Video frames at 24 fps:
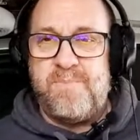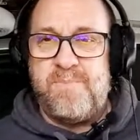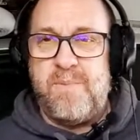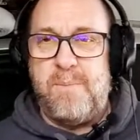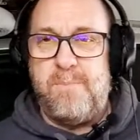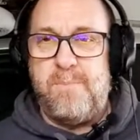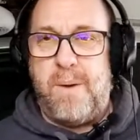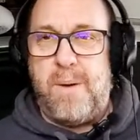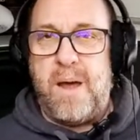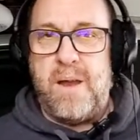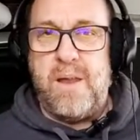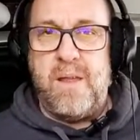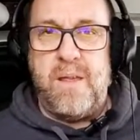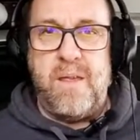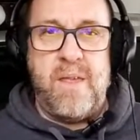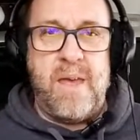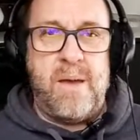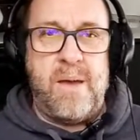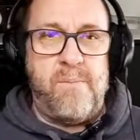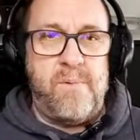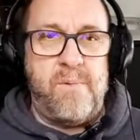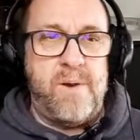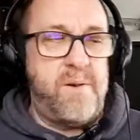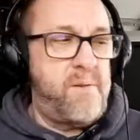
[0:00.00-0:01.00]
bottle
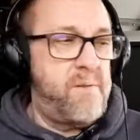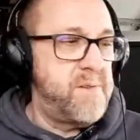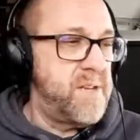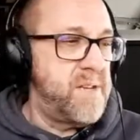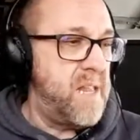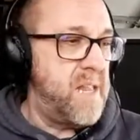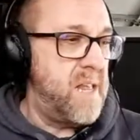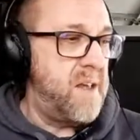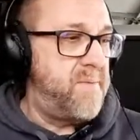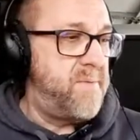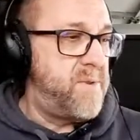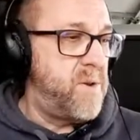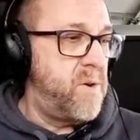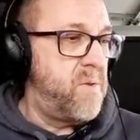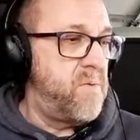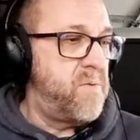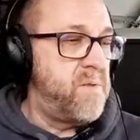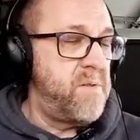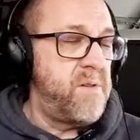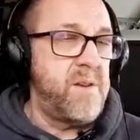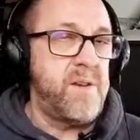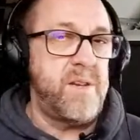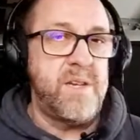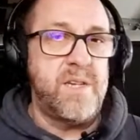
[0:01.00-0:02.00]
whatever's left over
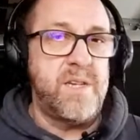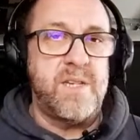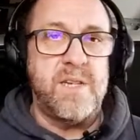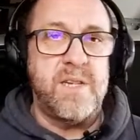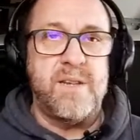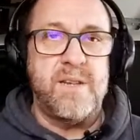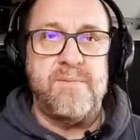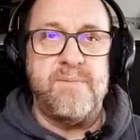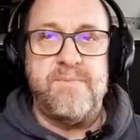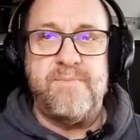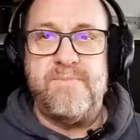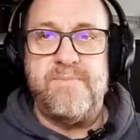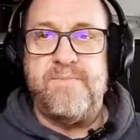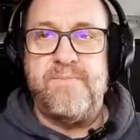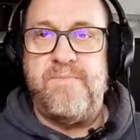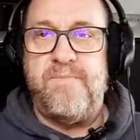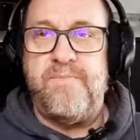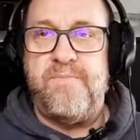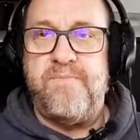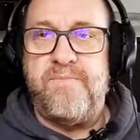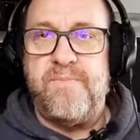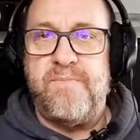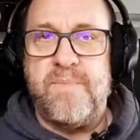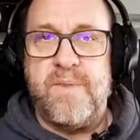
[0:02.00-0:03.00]
and just to
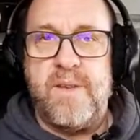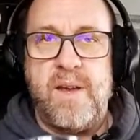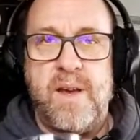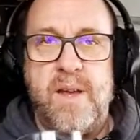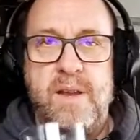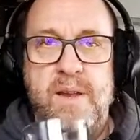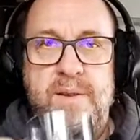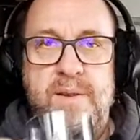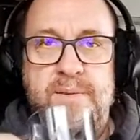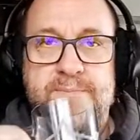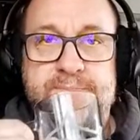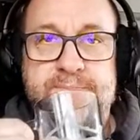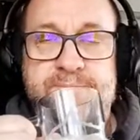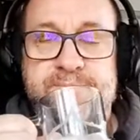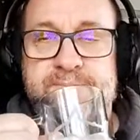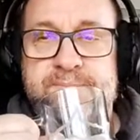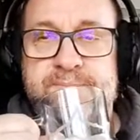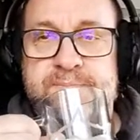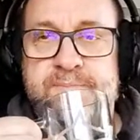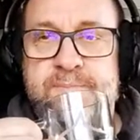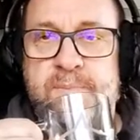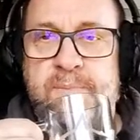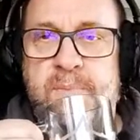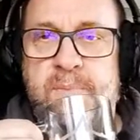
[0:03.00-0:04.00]
kind of
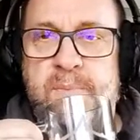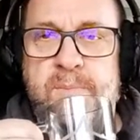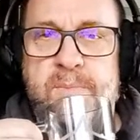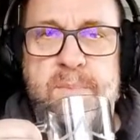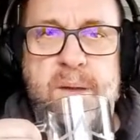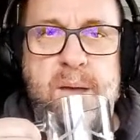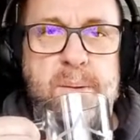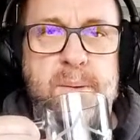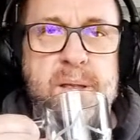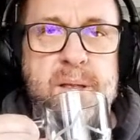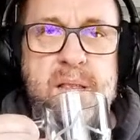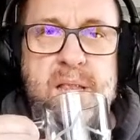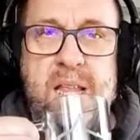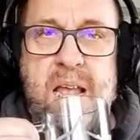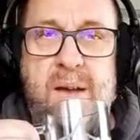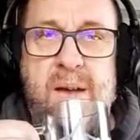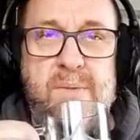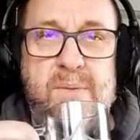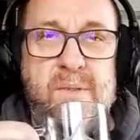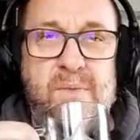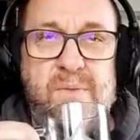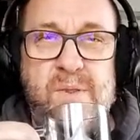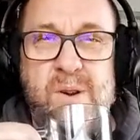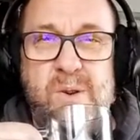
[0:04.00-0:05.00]
maybe have
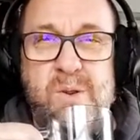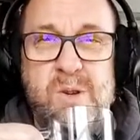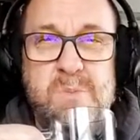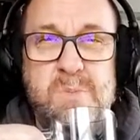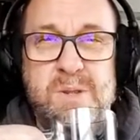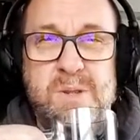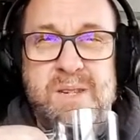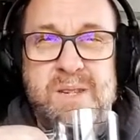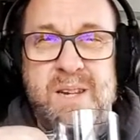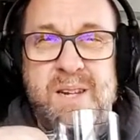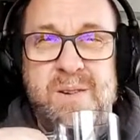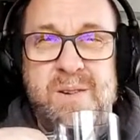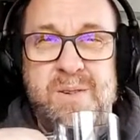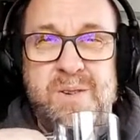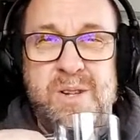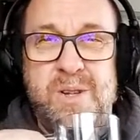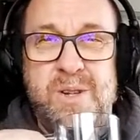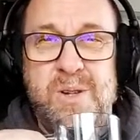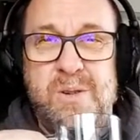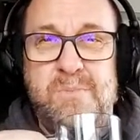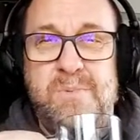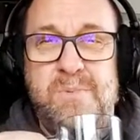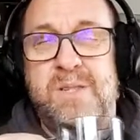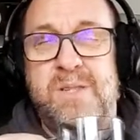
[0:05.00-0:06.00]
it for Christmas dinner
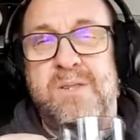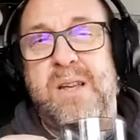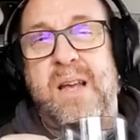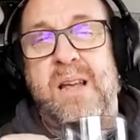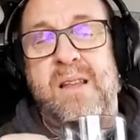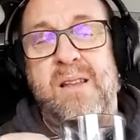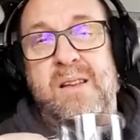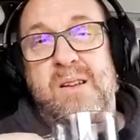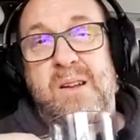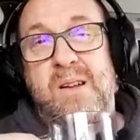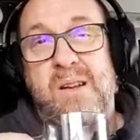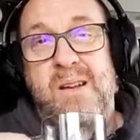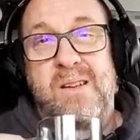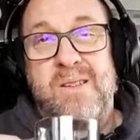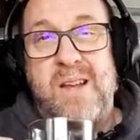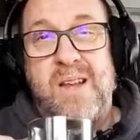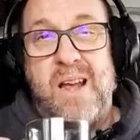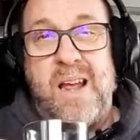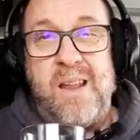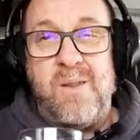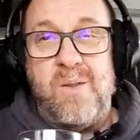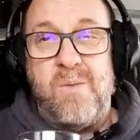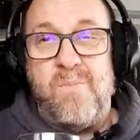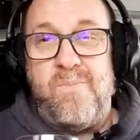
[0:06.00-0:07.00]
too. I
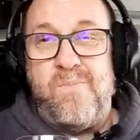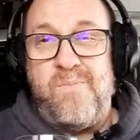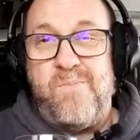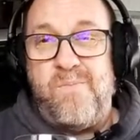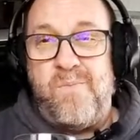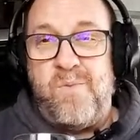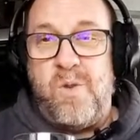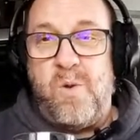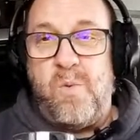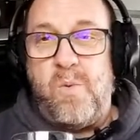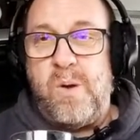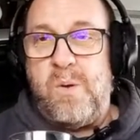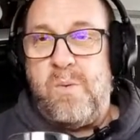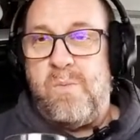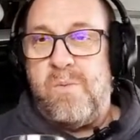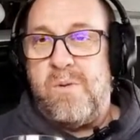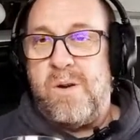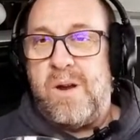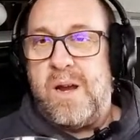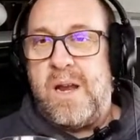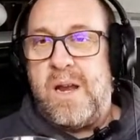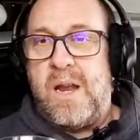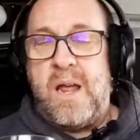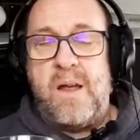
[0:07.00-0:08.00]
don't know what we're
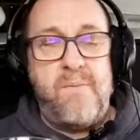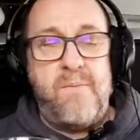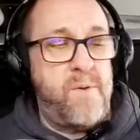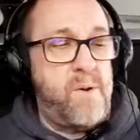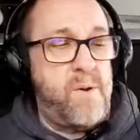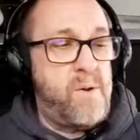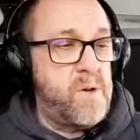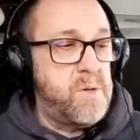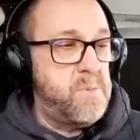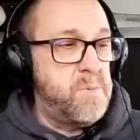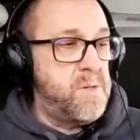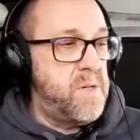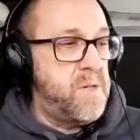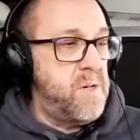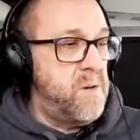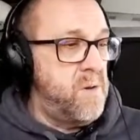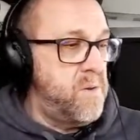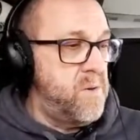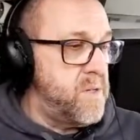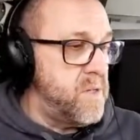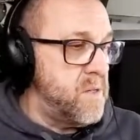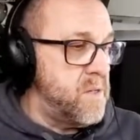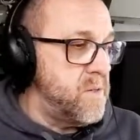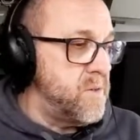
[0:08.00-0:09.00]
gonna have for Christmas dinner,
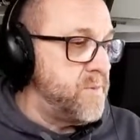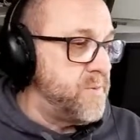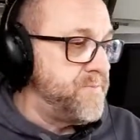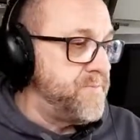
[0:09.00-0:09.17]
so.